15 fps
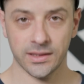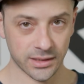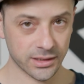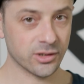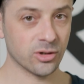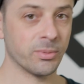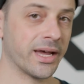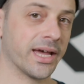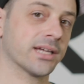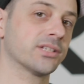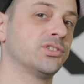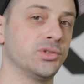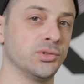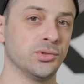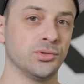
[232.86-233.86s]
then go back
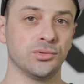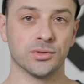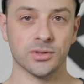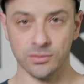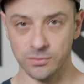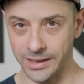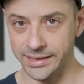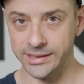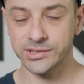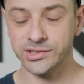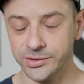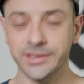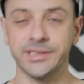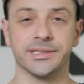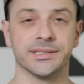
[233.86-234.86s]
to the ready
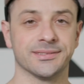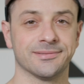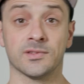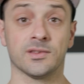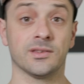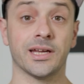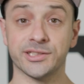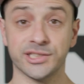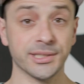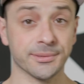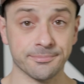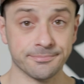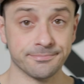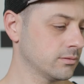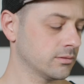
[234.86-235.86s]
screen. That's it.
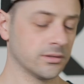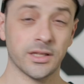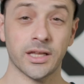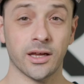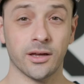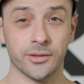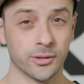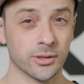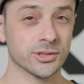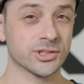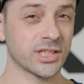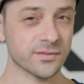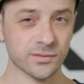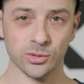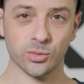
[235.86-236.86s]
Now there are
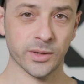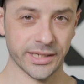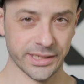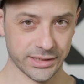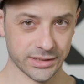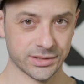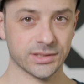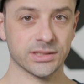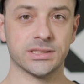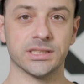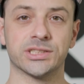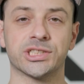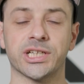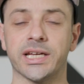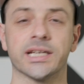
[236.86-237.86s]
several ways to
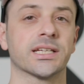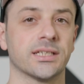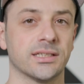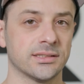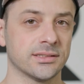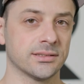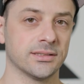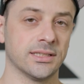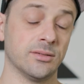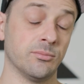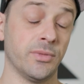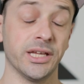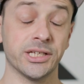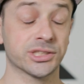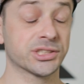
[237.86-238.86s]
check and
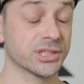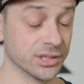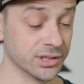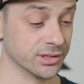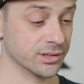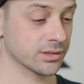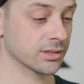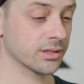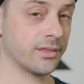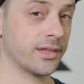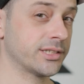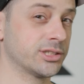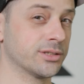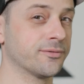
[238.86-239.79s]
make sure that your